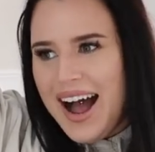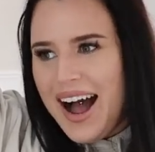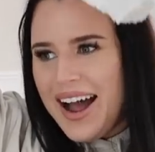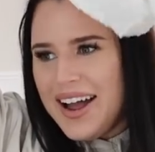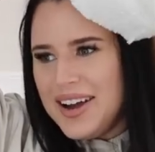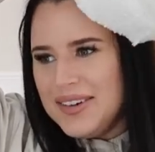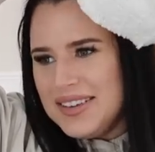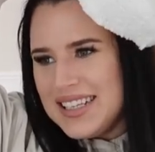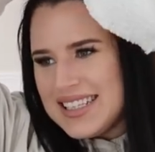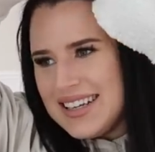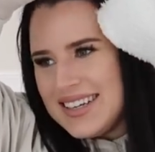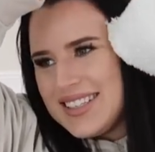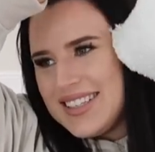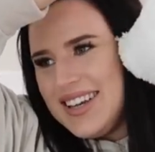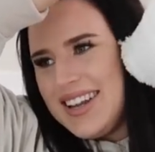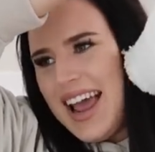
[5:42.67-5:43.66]
I hope this
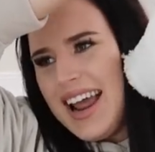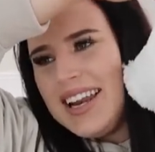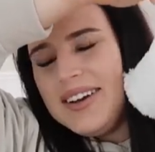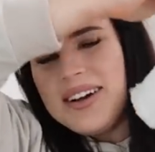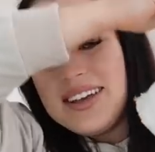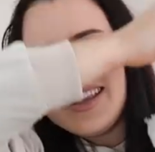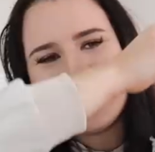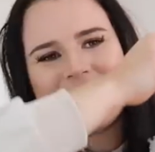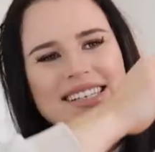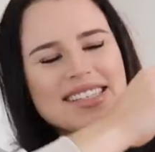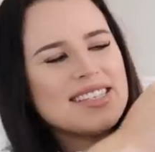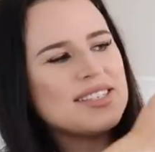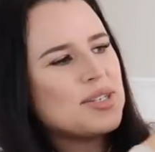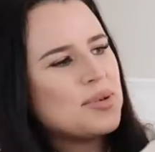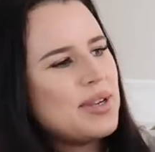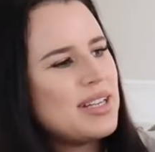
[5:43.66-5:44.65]
looks good. Anyway, this is
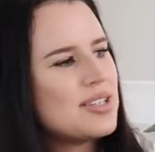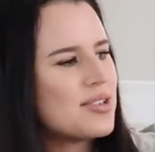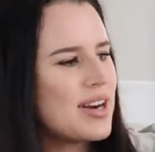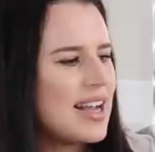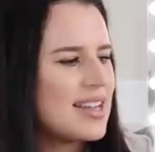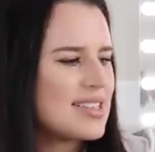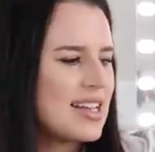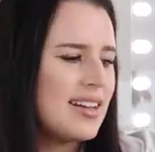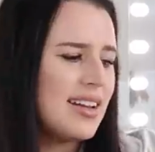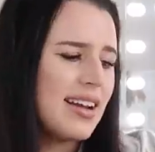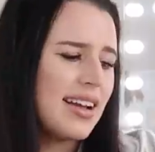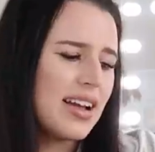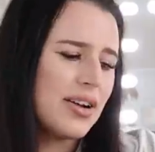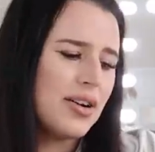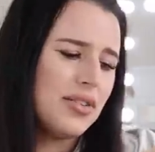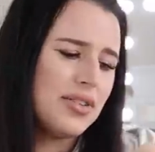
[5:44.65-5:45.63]
the tweed dress. I look
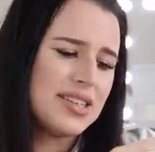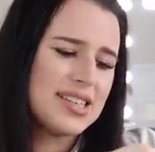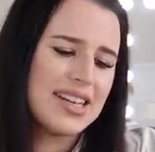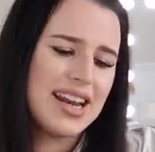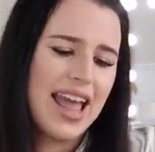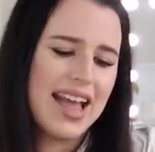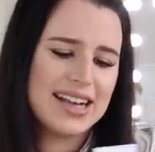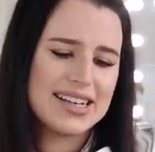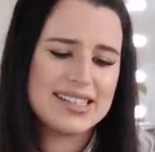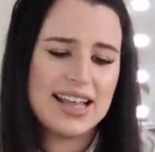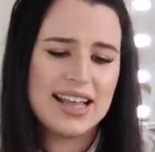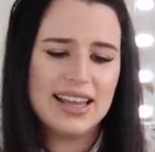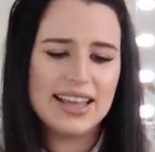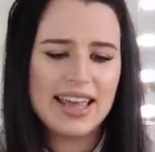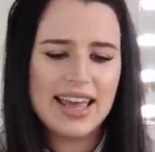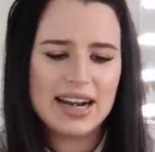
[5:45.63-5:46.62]
like I got this in an XL
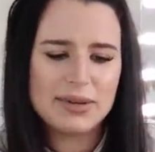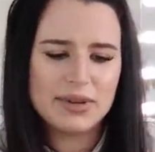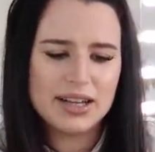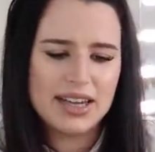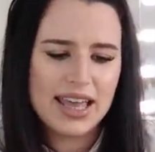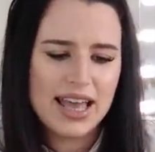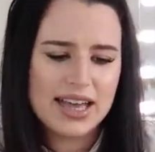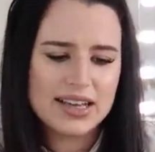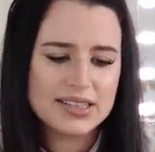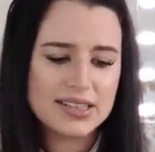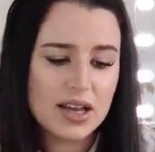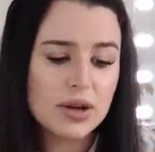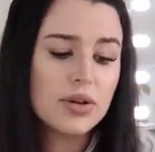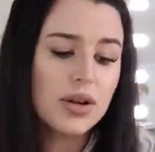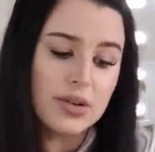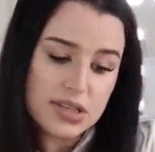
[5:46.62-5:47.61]
again, I'm gonna guess.
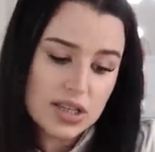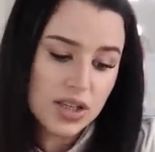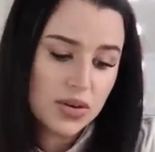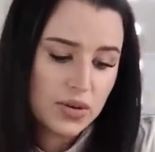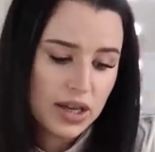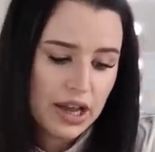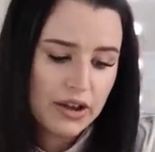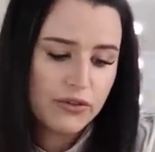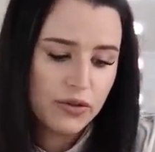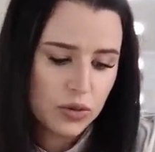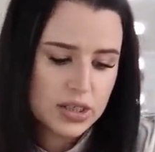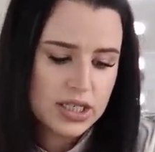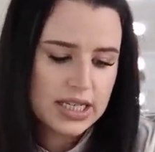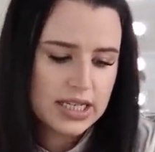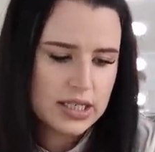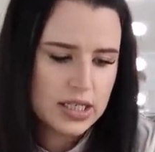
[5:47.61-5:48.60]
Oh no, it's a UK
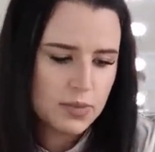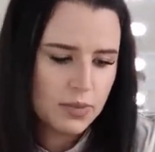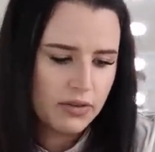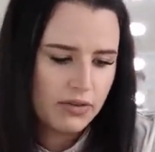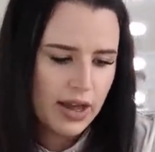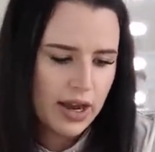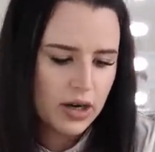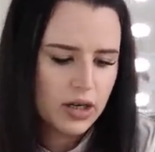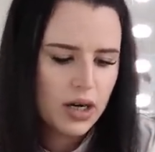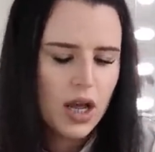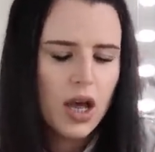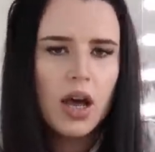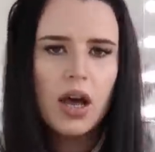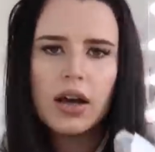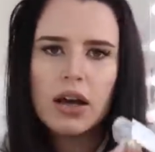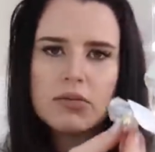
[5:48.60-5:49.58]
14 to be fair.
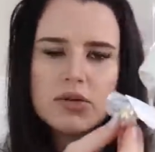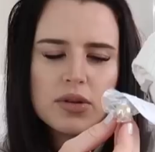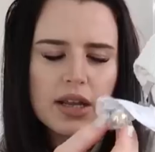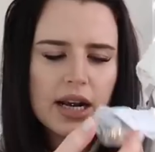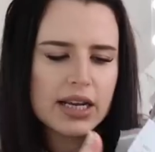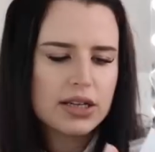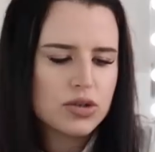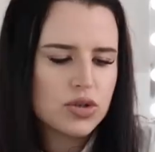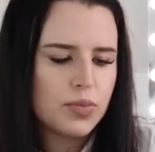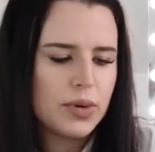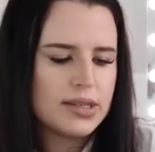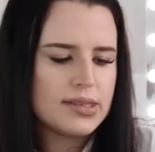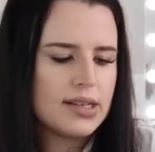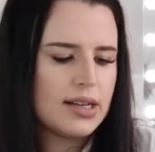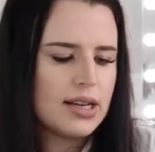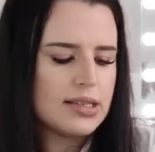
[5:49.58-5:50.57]
Comes with an extra button.